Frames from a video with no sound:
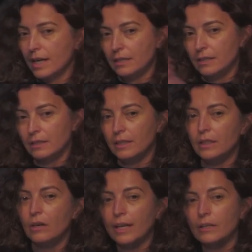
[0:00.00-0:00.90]
and it
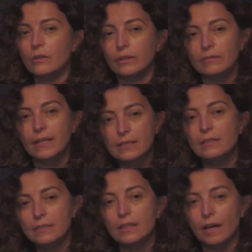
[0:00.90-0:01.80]
collects all the
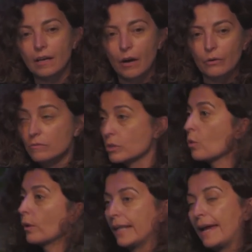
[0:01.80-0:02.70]
faces that are
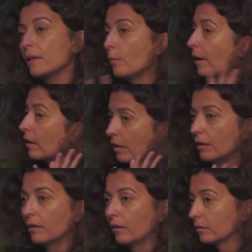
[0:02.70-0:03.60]
stored anywhere
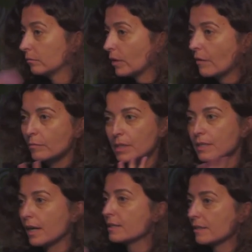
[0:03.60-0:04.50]
on government
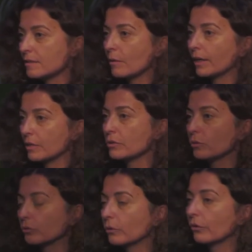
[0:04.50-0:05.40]
sites and so on and so
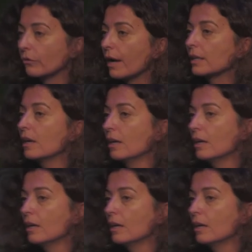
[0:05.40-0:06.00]
forth, right?